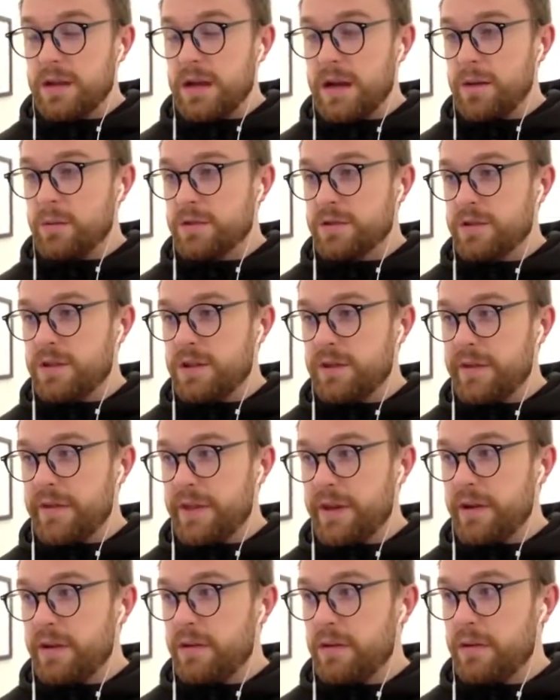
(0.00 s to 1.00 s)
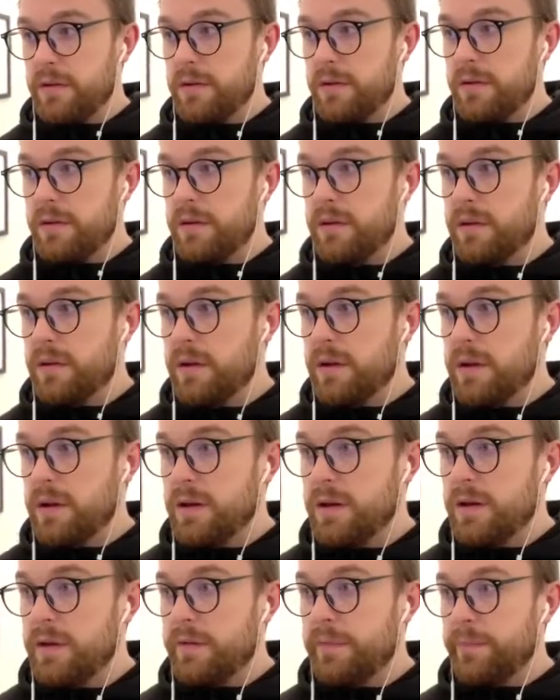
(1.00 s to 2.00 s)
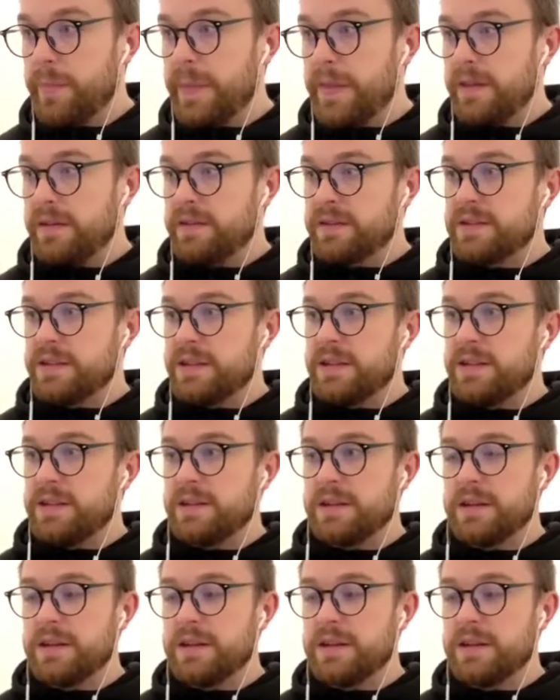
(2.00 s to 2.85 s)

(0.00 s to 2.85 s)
I wasn't even there. And still